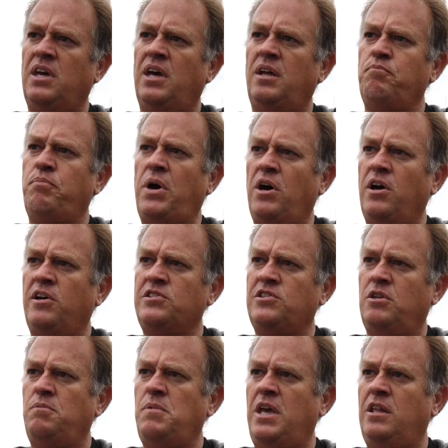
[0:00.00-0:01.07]
and pass
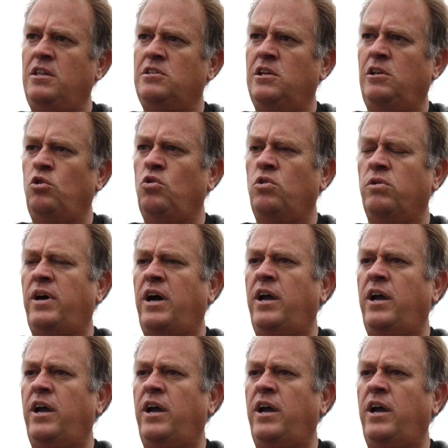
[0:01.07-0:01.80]
them into law.